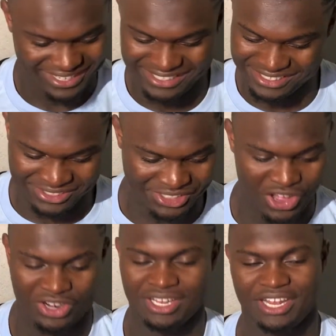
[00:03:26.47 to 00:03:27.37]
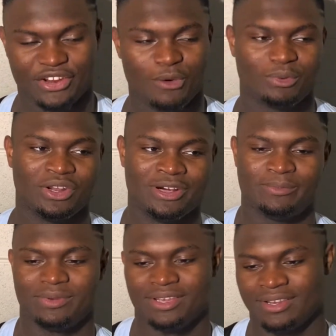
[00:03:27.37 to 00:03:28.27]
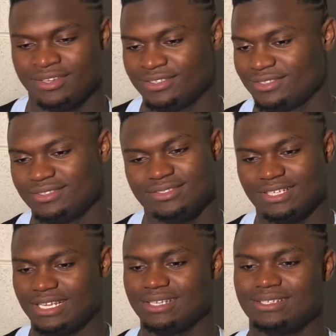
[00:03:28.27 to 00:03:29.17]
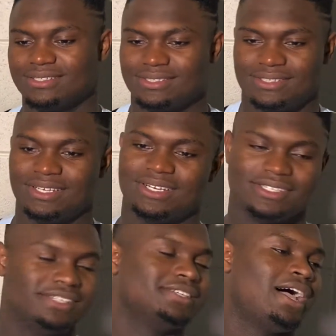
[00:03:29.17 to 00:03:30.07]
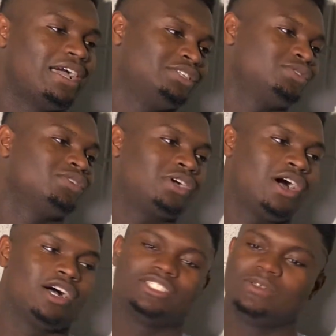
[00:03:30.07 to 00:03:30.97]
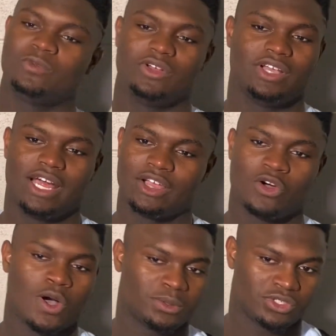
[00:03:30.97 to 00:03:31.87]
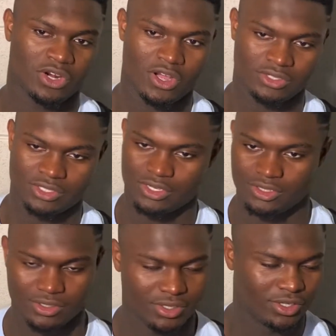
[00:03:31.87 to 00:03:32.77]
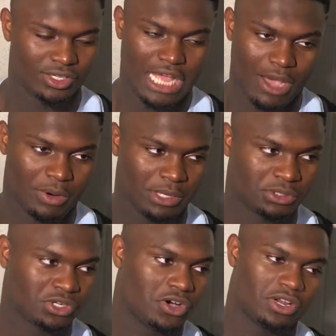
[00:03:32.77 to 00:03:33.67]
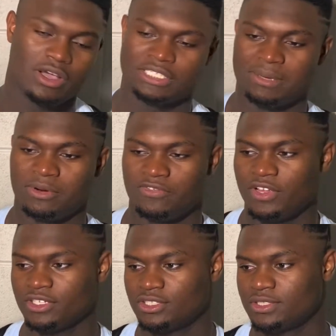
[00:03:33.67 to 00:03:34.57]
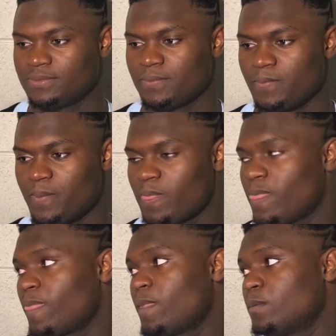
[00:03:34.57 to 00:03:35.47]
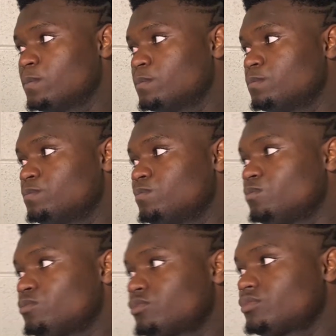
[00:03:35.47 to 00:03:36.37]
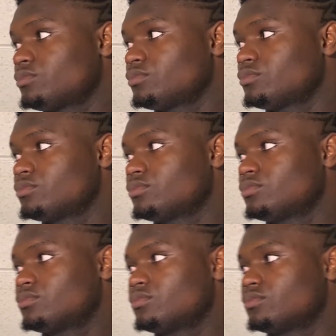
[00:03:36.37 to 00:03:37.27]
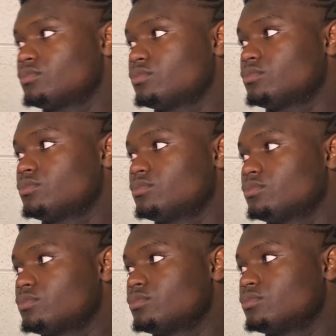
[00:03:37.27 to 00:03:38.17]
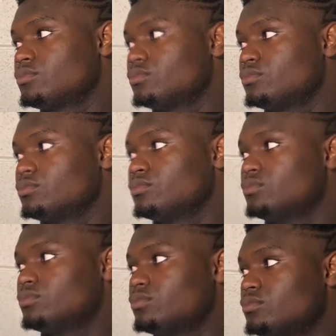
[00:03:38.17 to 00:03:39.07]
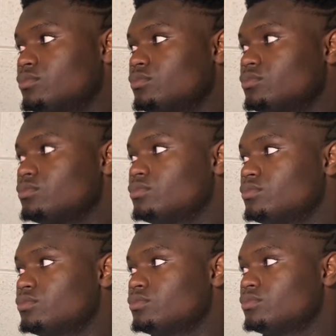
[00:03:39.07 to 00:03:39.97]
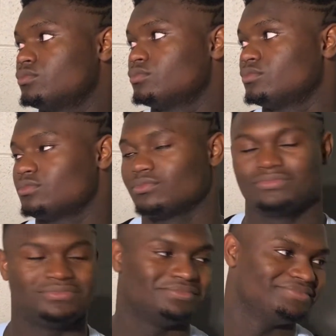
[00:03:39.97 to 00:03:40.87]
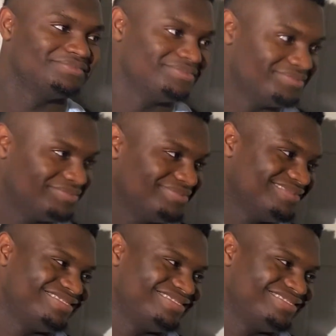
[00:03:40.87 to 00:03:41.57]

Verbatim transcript: I just saw the lane open up, and she's in high school and college anymore. You got to go up strong. So I went up strong and I was able to finish. Zion, as a fan of the Atlanta Hawks, the, the, the city would like to know on draft night when you walk by the draft table when you touch that Hawk